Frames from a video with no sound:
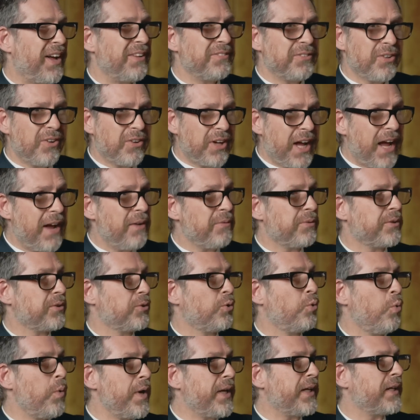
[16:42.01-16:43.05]
look how
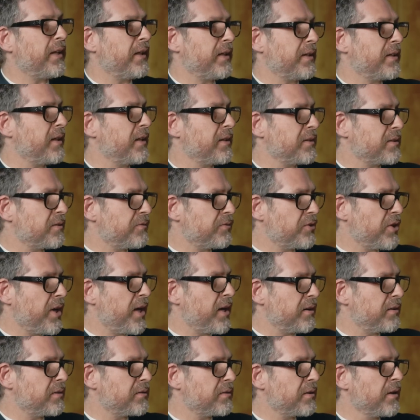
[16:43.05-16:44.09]
quickly things have
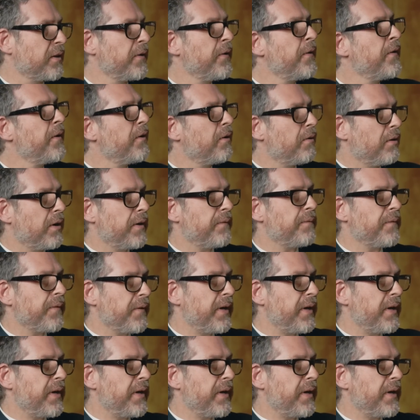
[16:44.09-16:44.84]
changed. Mm. Right?